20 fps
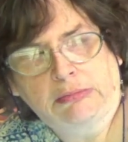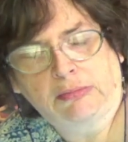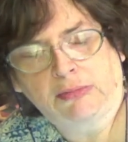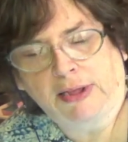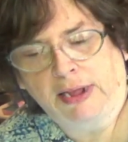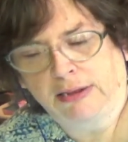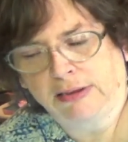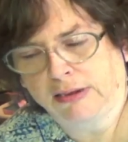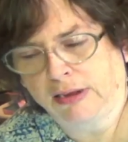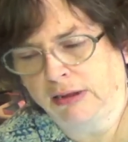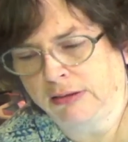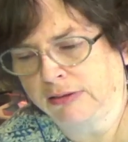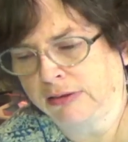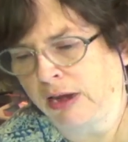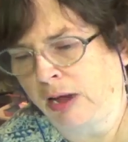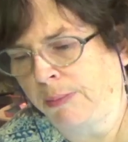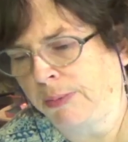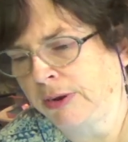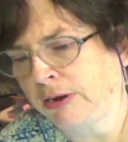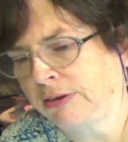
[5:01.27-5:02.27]
sounds
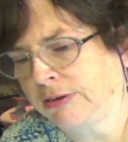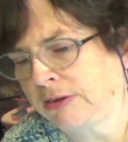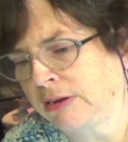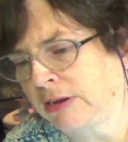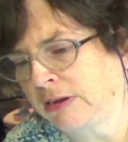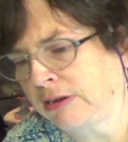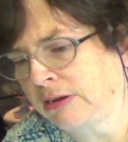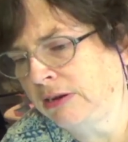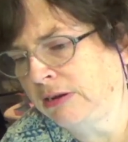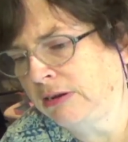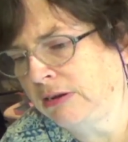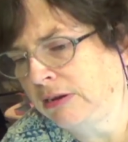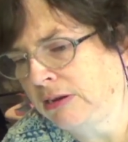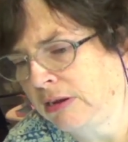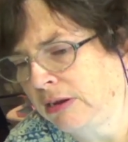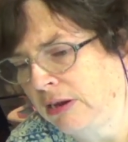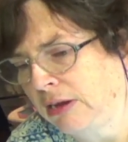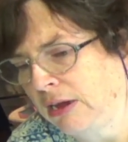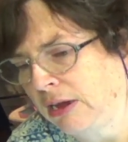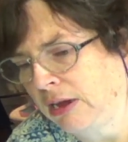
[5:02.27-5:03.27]
ominous, doesn't it?
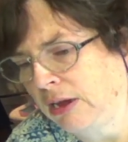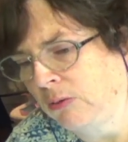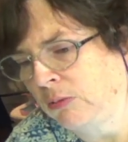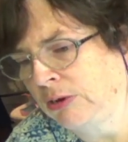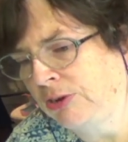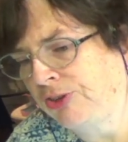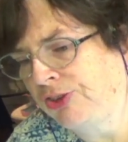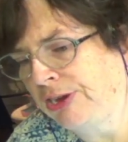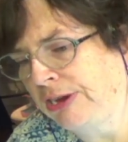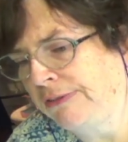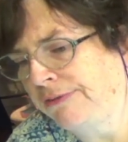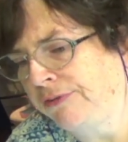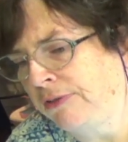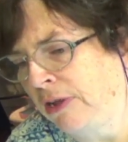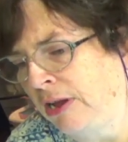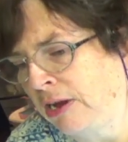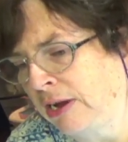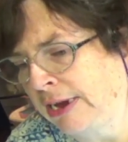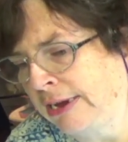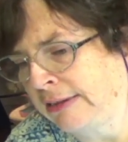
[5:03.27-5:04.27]
When Chief
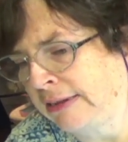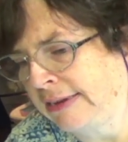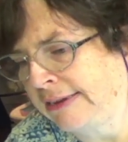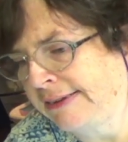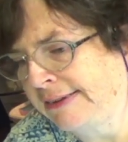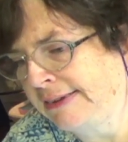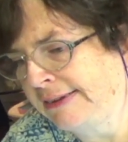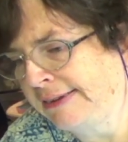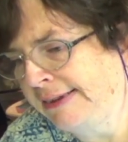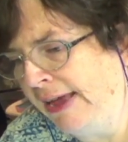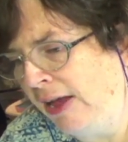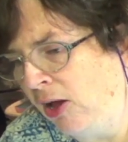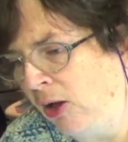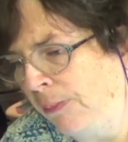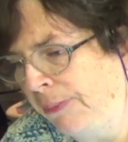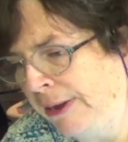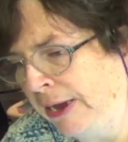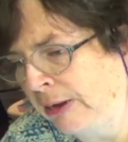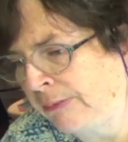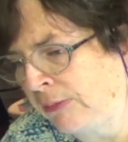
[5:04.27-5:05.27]
Long enlists his
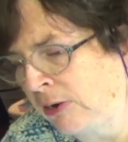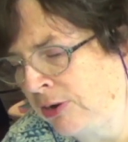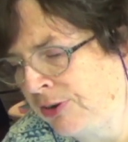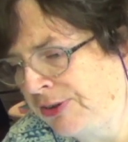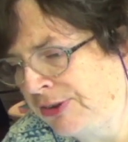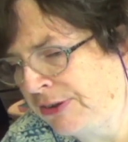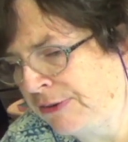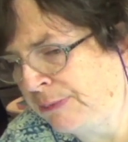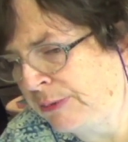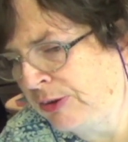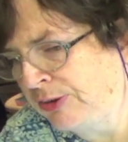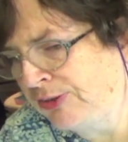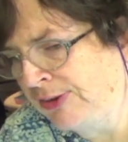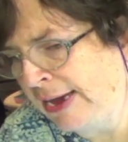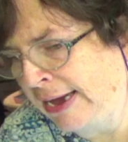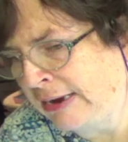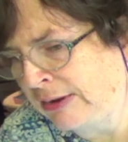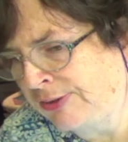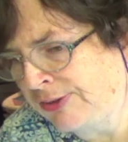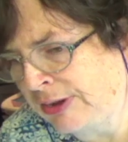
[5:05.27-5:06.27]
help, he emerges from the
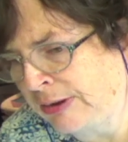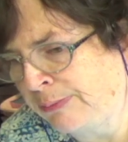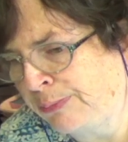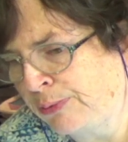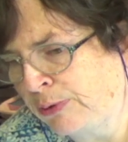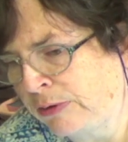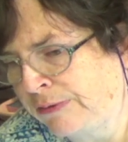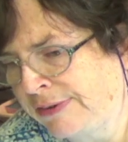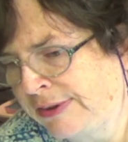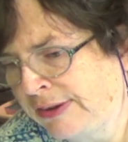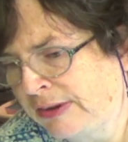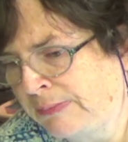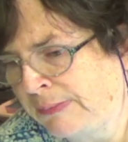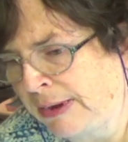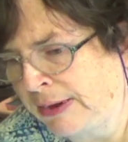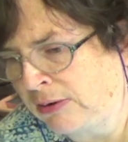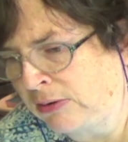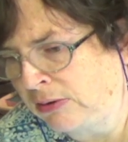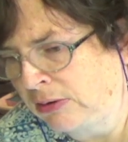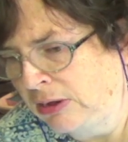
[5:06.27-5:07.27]
shadows and proves his
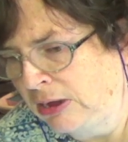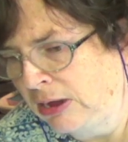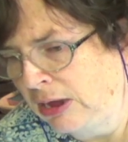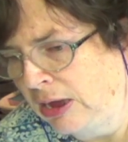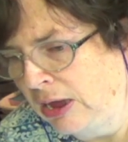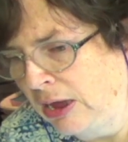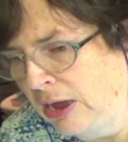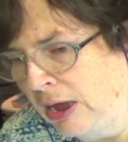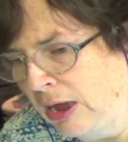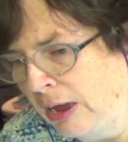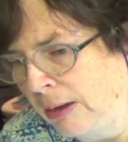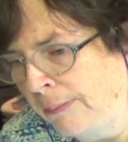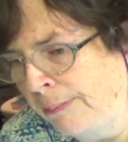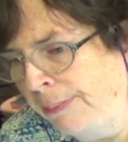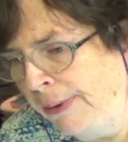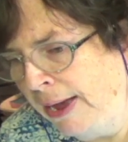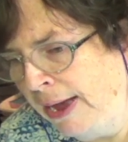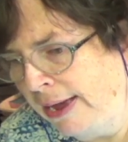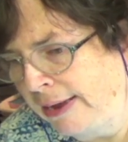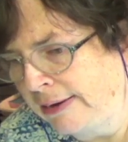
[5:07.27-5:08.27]
mettle.
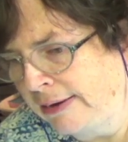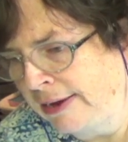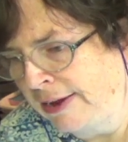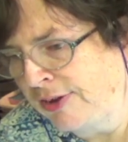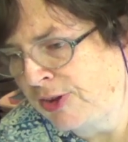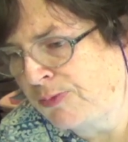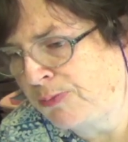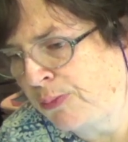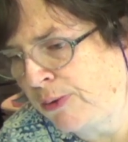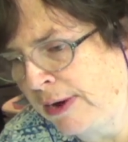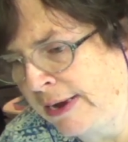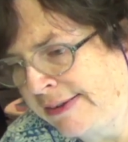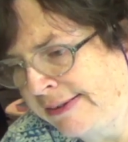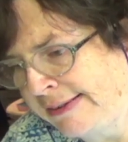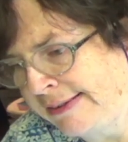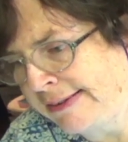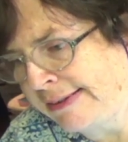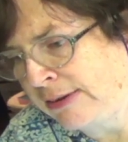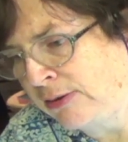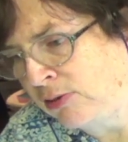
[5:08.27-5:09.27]
But his
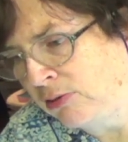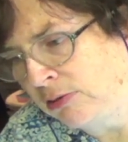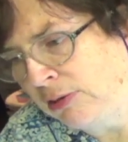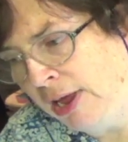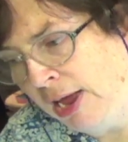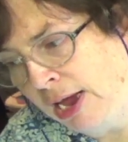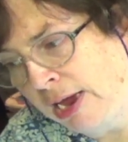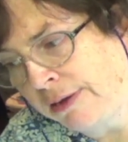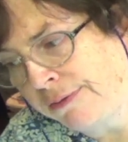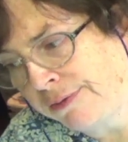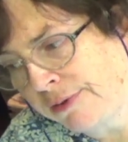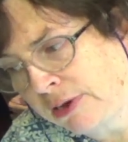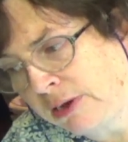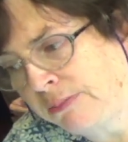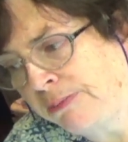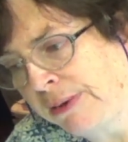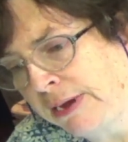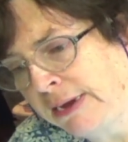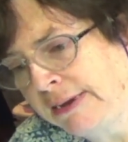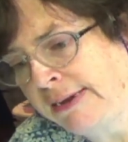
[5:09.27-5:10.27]
presence in her life could
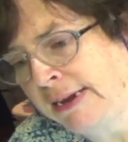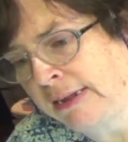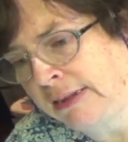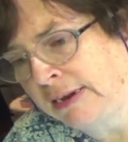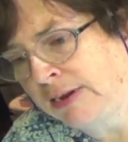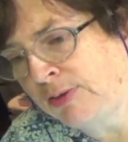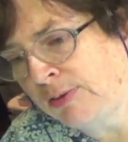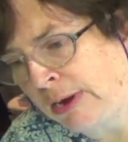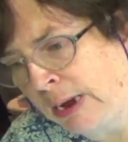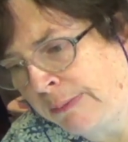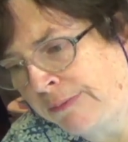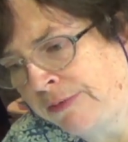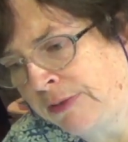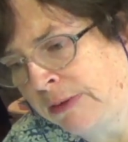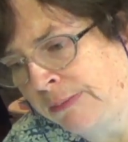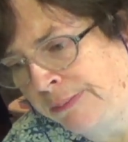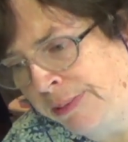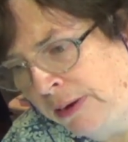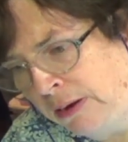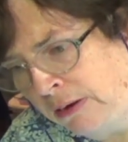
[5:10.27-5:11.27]
be a deadly trap for
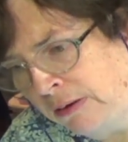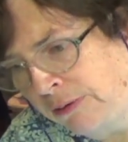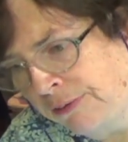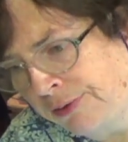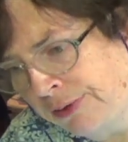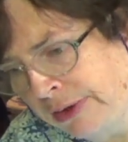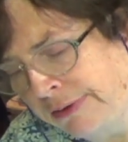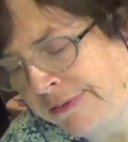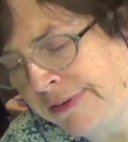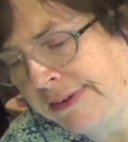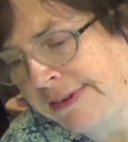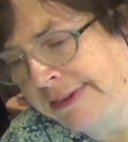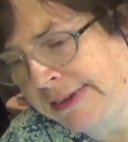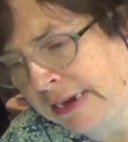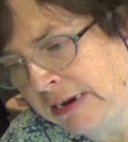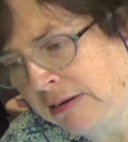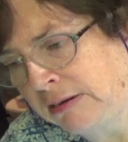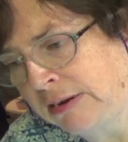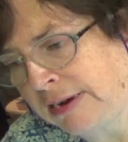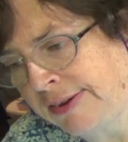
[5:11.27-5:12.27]
them both. If his
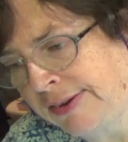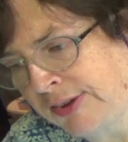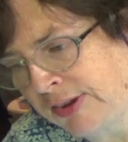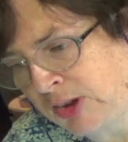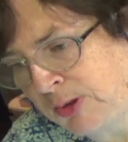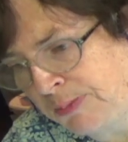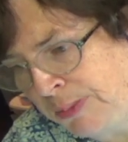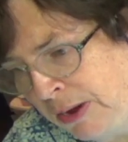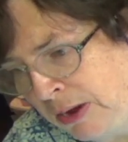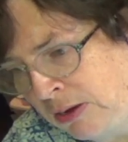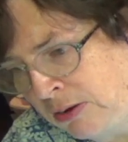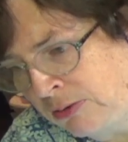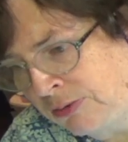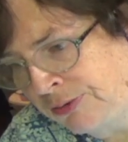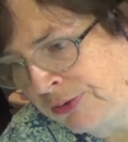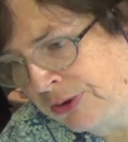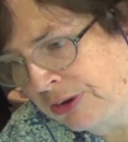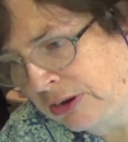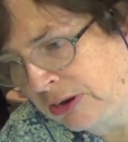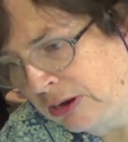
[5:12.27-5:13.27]
secret is
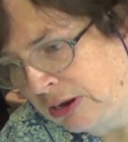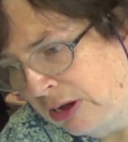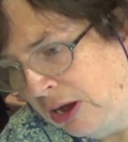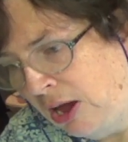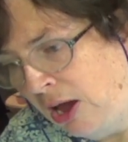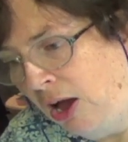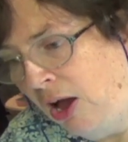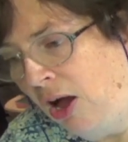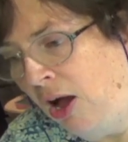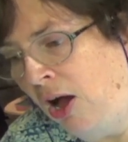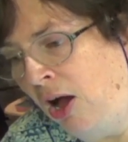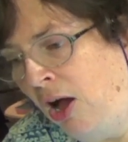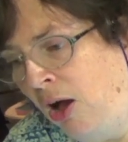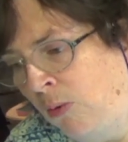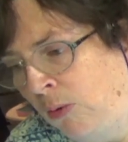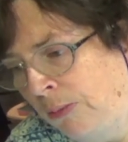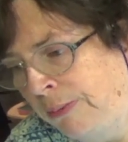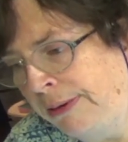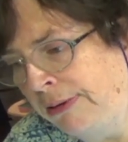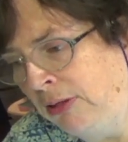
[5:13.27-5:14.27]
exposed, all
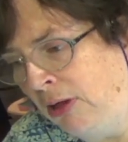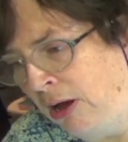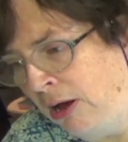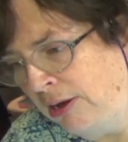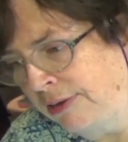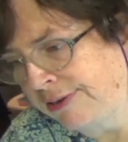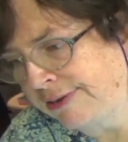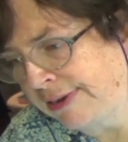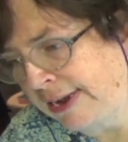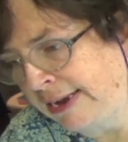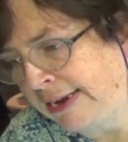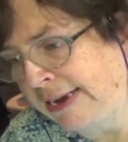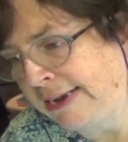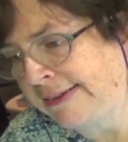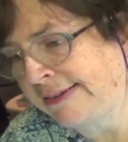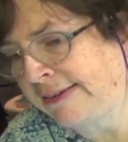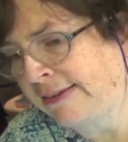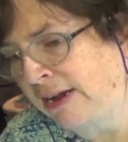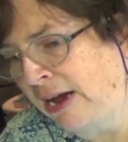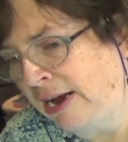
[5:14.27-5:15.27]
will be lost, and
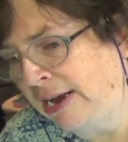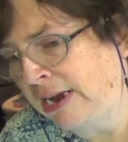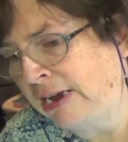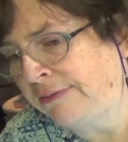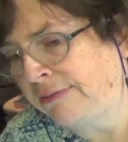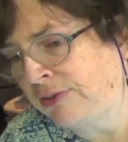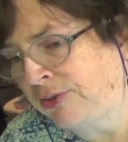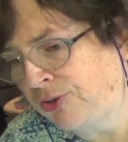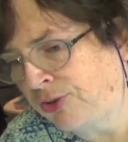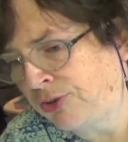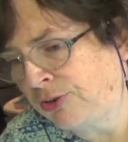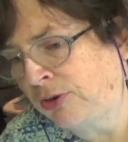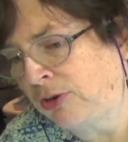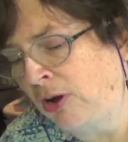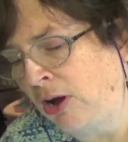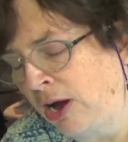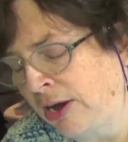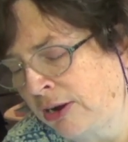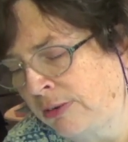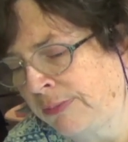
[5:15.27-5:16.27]
he's not even sure
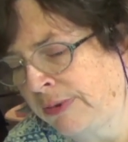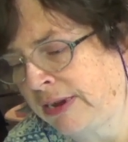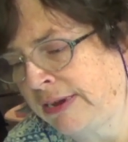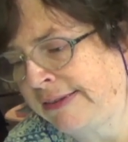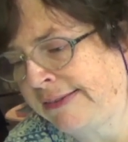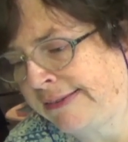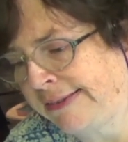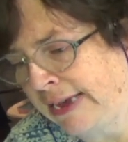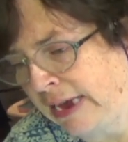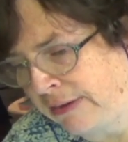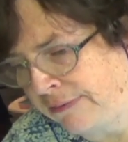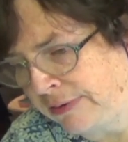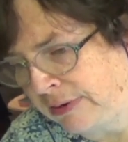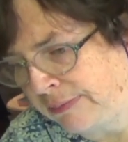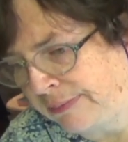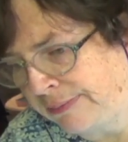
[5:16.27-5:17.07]
Autumn could save him.